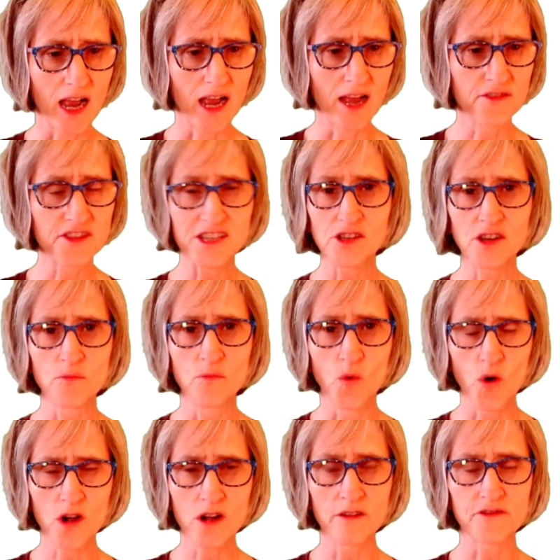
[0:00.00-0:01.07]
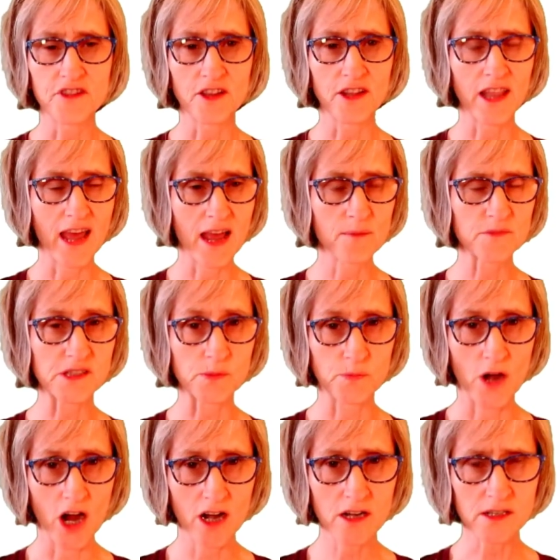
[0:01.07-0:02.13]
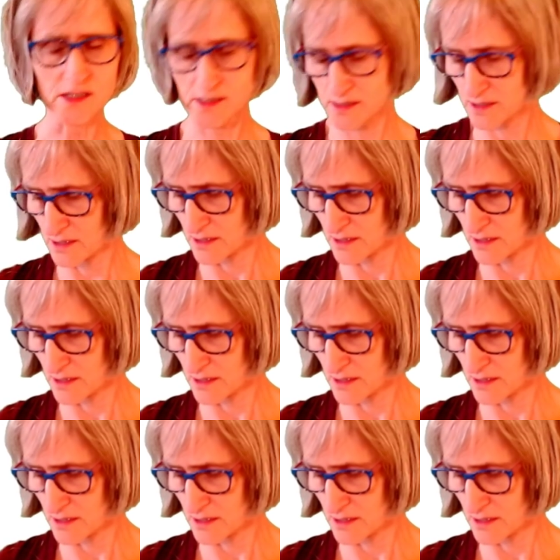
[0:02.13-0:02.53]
And these are more of the lamb's parts?